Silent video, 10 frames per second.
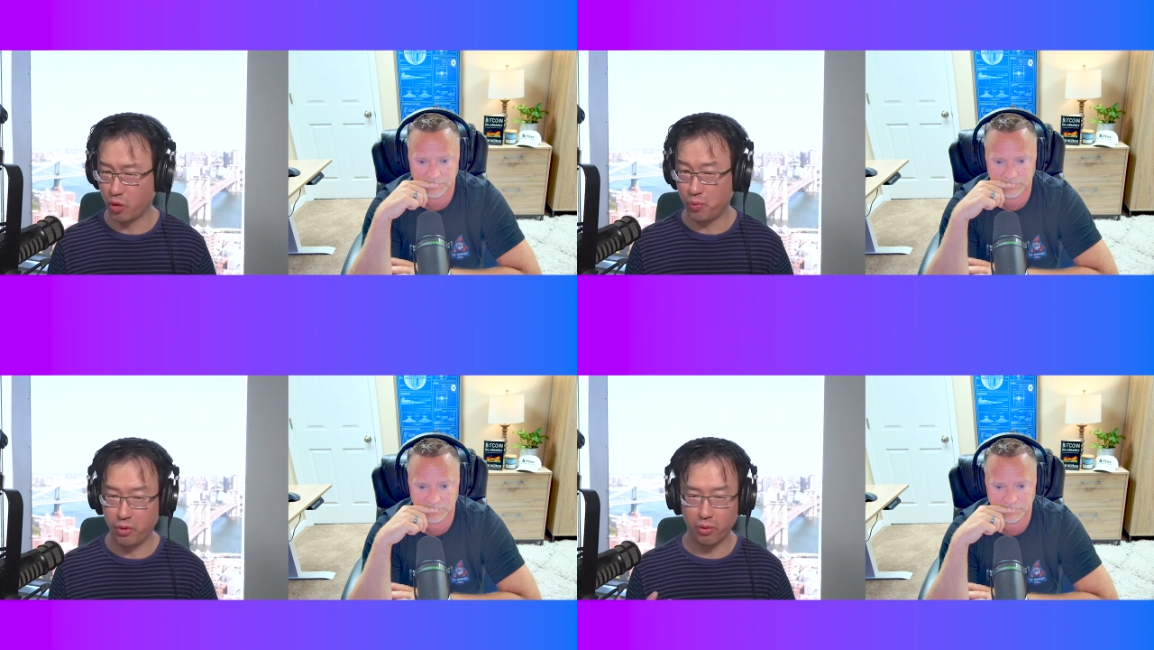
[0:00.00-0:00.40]

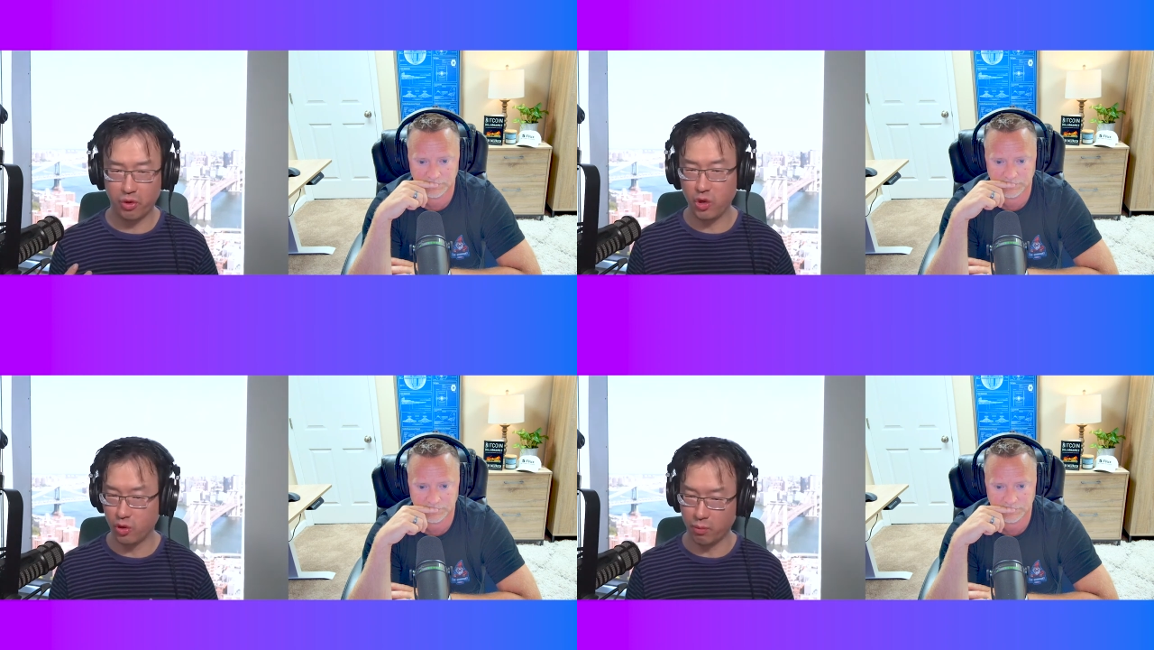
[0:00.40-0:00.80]

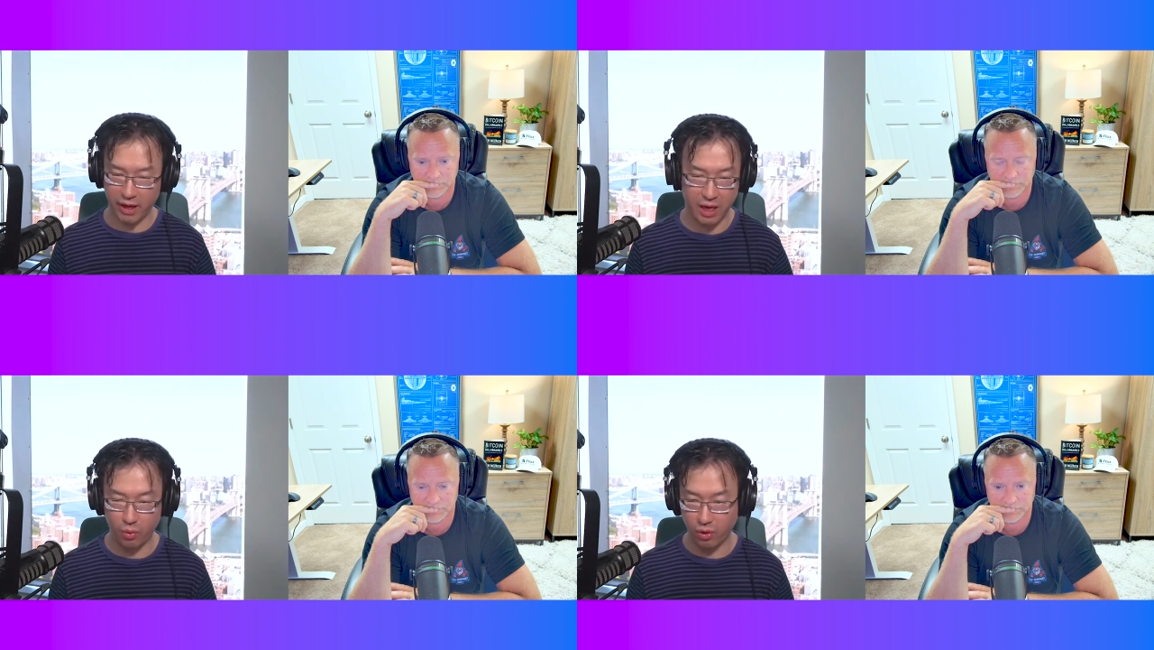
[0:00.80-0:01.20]
Speaker 1: procure to
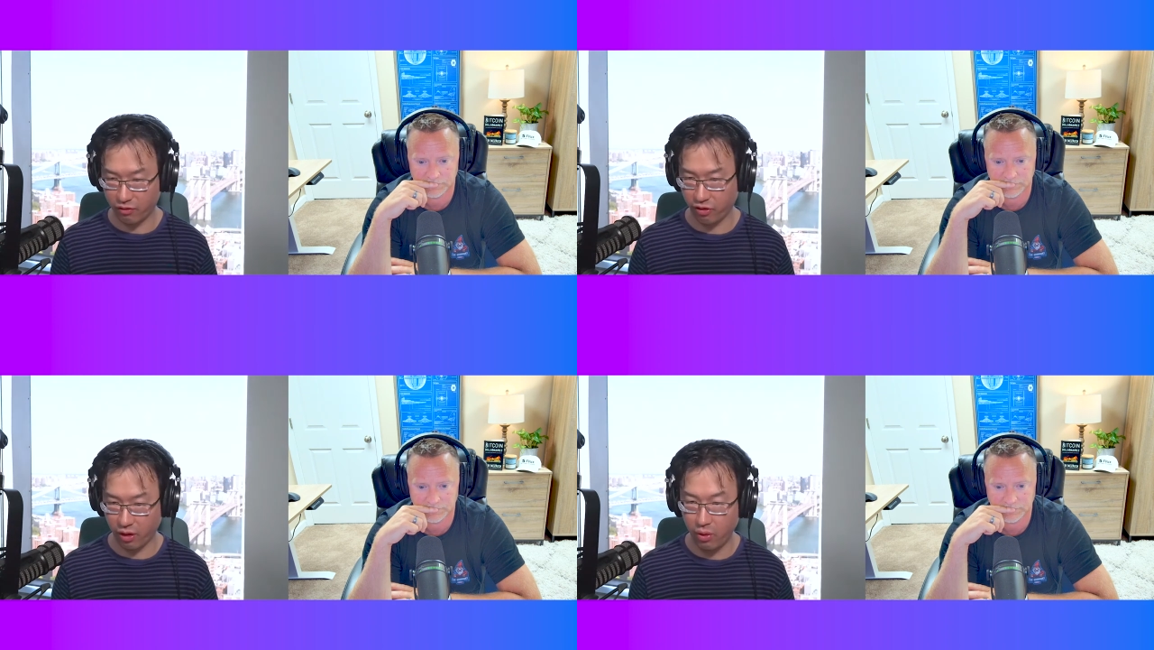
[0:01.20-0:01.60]
pay
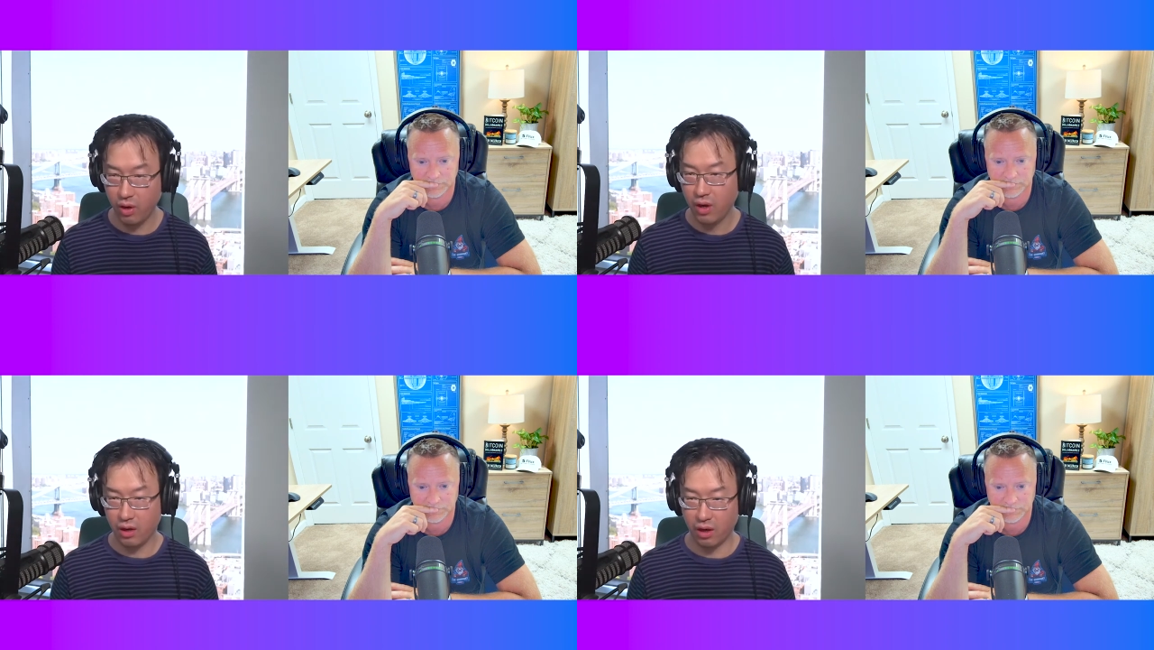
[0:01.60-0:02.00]
workflow,
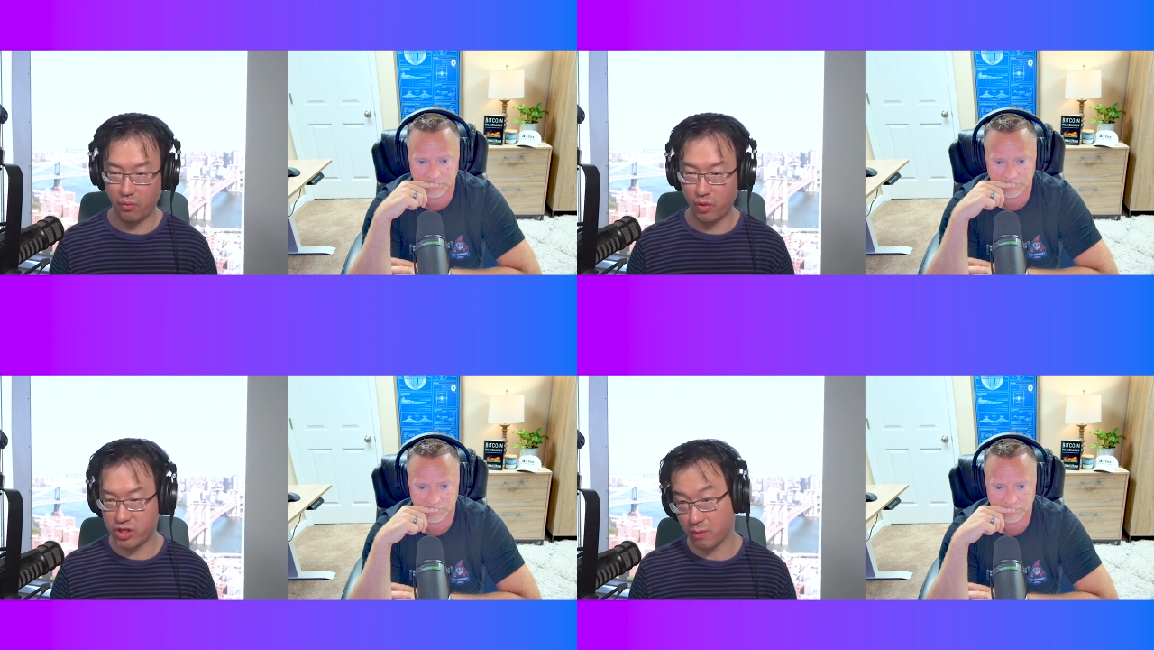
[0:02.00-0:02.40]

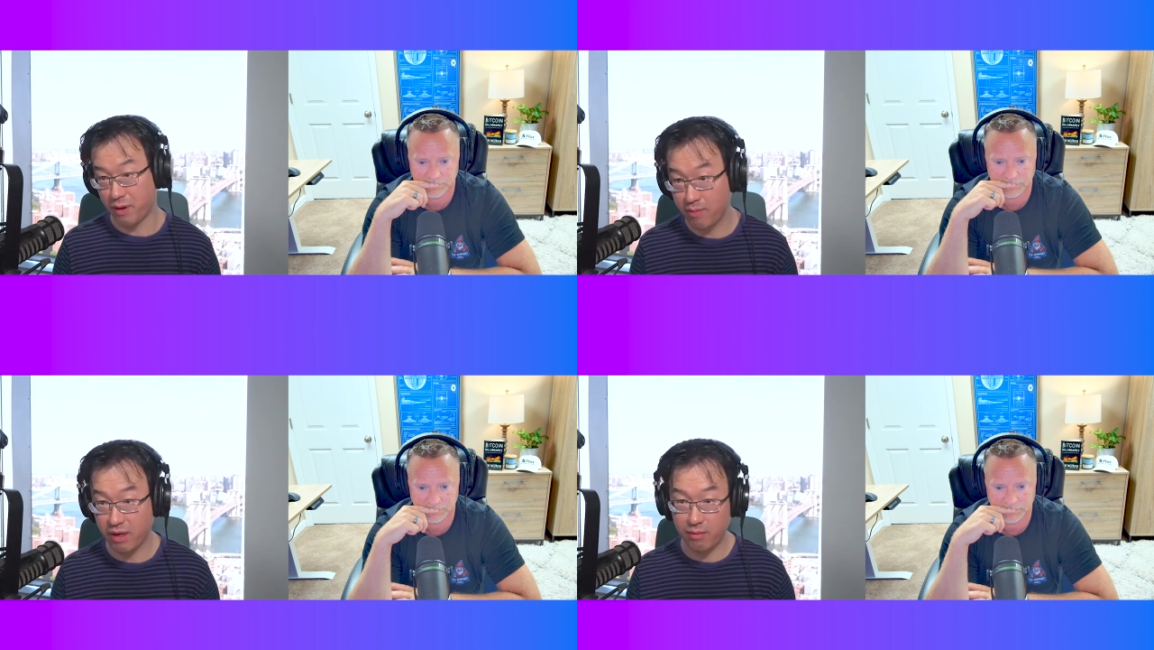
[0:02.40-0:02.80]
of which the
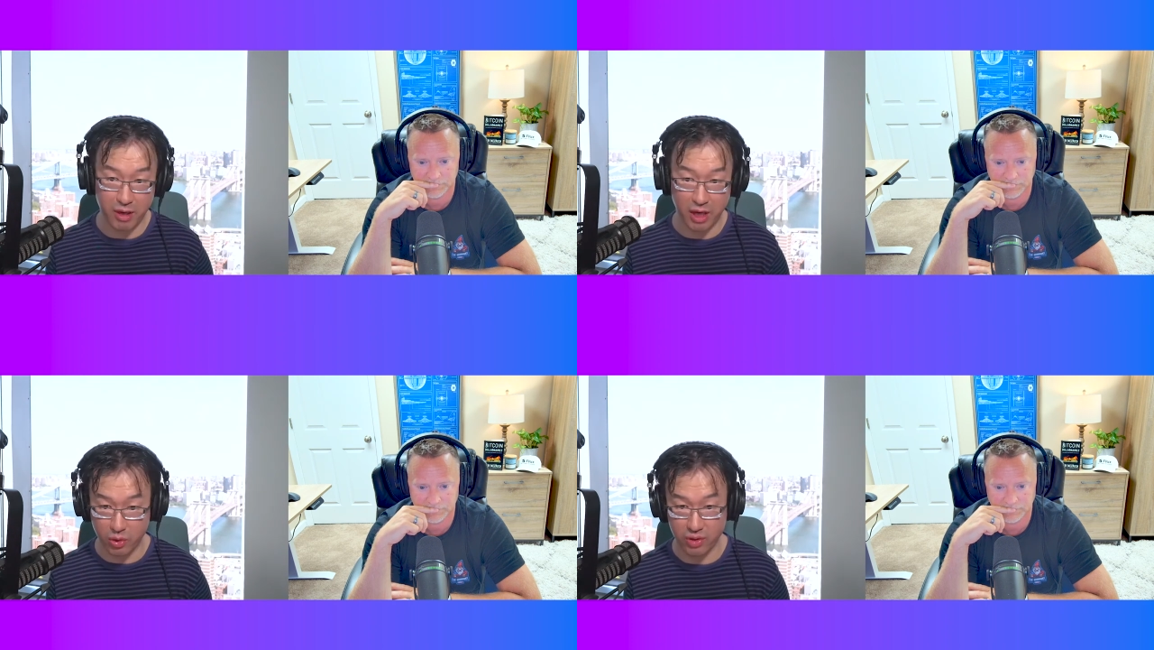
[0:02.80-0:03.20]
payment may be a